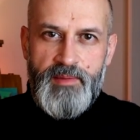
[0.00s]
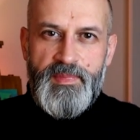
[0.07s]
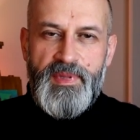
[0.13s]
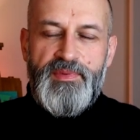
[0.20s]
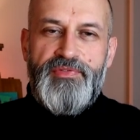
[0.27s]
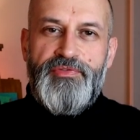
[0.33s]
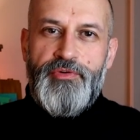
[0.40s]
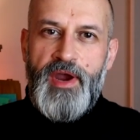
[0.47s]
But
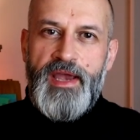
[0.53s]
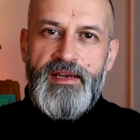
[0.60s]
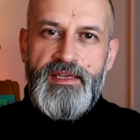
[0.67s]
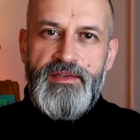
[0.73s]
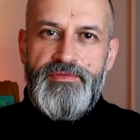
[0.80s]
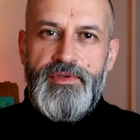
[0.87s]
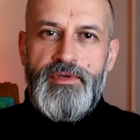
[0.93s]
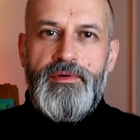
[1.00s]
before I
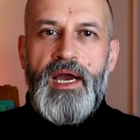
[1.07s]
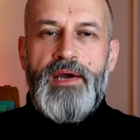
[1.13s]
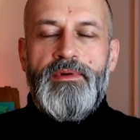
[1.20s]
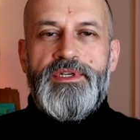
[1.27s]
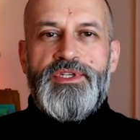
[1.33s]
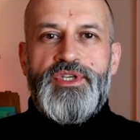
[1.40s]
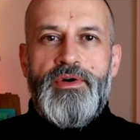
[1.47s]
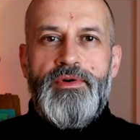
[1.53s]
leave you, I will
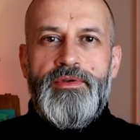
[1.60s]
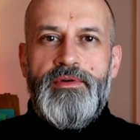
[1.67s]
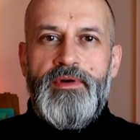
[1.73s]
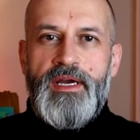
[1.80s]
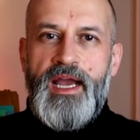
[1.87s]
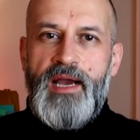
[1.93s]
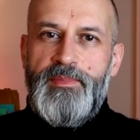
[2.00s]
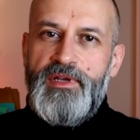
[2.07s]
show you a
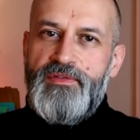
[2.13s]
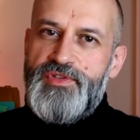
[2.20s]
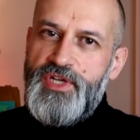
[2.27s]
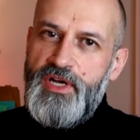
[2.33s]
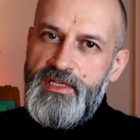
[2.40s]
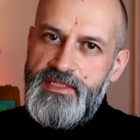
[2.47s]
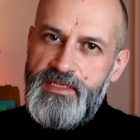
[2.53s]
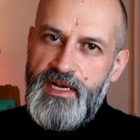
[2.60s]
couple of
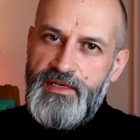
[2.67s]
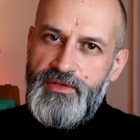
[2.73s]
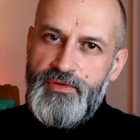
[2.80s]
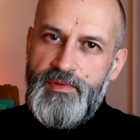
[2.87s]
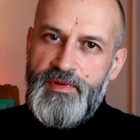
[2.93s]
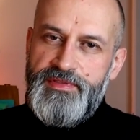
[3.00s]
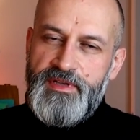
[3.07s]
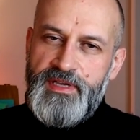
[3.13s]
shots that I
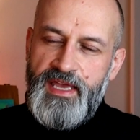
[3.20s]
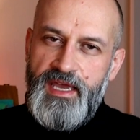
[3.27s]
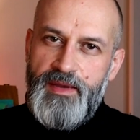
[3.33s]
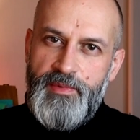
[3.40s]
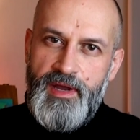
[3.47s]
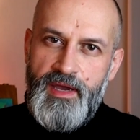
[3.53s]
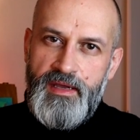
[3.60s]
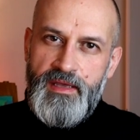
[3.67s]
took with the
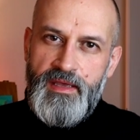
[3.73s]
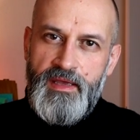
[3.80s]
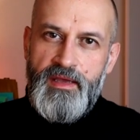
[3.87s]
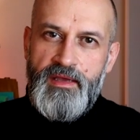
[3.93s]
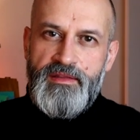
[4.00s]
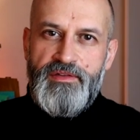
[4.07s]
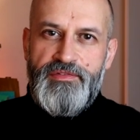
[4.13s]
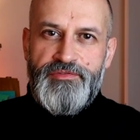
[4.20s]
camera.
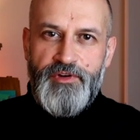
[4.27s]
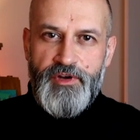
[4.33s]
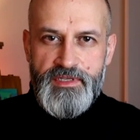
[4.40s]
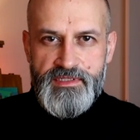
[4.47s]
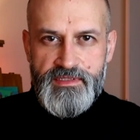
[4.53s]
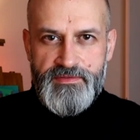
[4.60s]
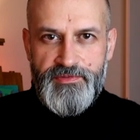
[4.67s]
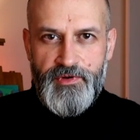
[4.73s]
The
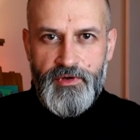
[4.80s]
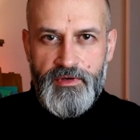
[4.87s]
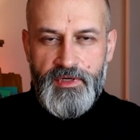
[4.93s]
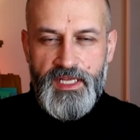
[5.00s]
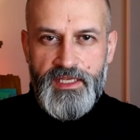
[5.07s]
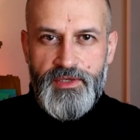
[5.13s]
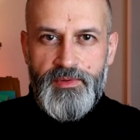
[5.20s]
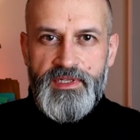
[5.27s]
first photo
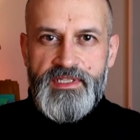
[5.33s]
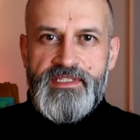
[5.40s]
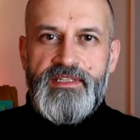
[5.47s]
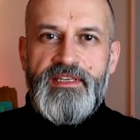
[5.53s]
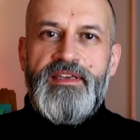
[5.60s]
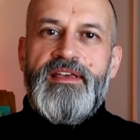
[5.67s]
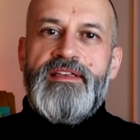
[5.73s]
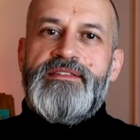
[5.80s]
that you will
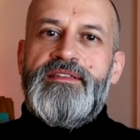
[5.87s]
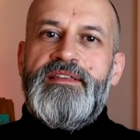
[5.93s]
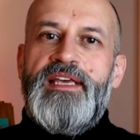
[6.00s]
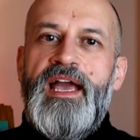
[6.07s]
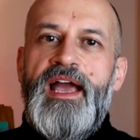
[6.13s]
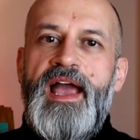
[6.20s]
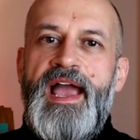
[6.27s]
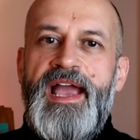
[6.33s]
see is the
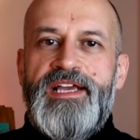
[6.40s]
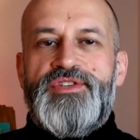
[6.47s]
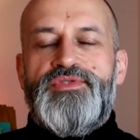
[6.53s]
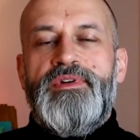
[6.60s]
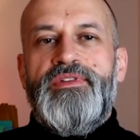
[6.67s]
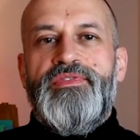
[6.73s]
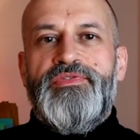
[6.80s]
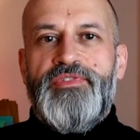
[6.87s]

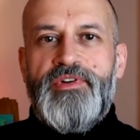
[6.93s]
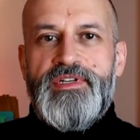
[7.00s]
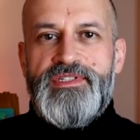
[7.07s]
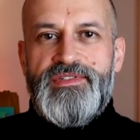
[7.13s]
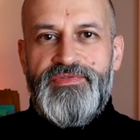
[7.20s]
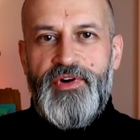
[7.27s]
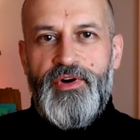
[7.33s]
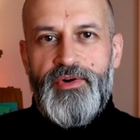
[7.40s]
actual
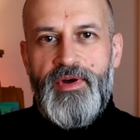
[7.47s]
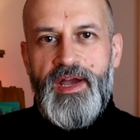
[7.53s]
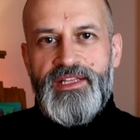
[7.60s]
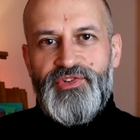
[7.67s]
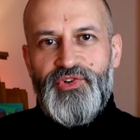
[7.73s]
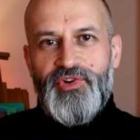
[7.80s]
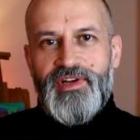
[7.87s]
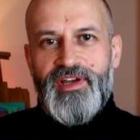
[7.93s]
first photo I
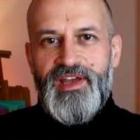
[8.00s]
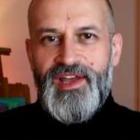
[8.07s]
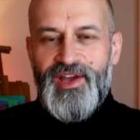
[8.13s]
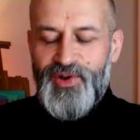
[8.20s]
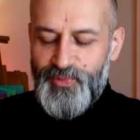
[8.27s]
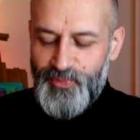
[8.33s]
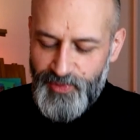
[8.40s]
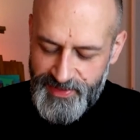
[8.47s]
took
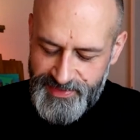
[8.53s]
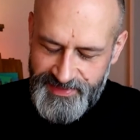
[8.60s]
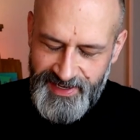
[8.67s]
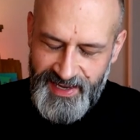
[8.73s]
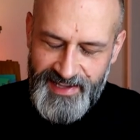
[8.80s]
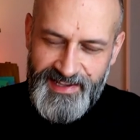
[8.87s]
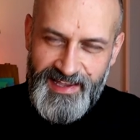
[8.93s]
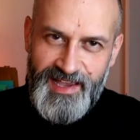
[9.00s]
with the
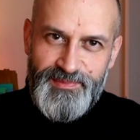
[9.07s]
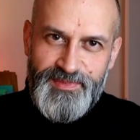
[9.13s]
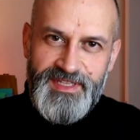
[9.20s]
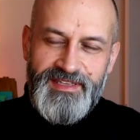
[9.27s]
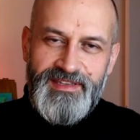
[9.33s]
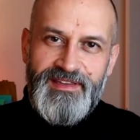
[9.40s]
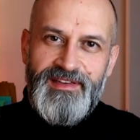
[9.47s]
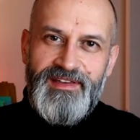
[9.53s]
Leica
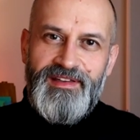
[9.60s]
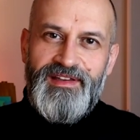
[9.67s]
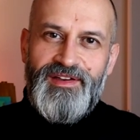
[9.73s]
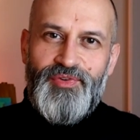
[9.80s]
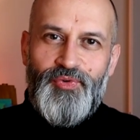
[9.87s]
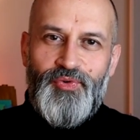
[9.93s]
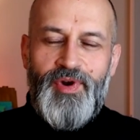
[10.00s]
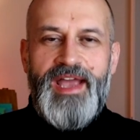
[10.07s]
M-D
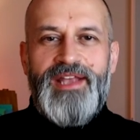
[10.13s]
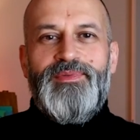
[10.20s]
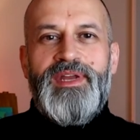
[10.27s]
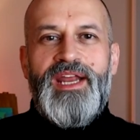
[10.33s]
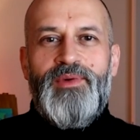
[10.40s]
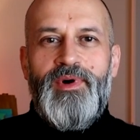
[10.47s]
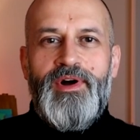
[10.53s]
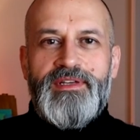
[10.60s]
right when
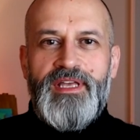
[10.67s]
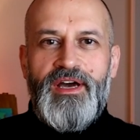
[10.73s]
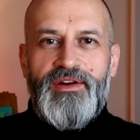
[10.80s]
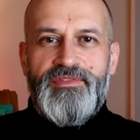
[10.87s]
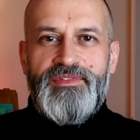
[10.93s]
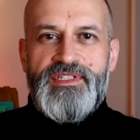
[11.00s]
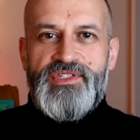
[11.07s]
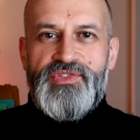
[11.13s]
I walked out
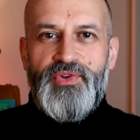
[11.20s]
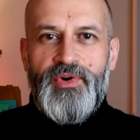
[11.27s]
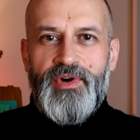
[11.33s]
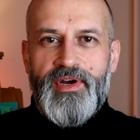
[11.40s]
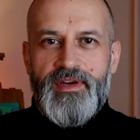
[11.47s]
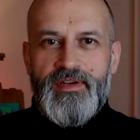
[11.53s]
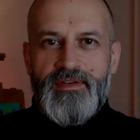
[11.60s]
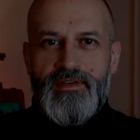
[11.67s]
of the
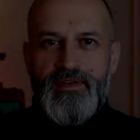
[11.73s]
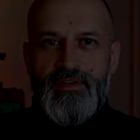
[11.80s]
store.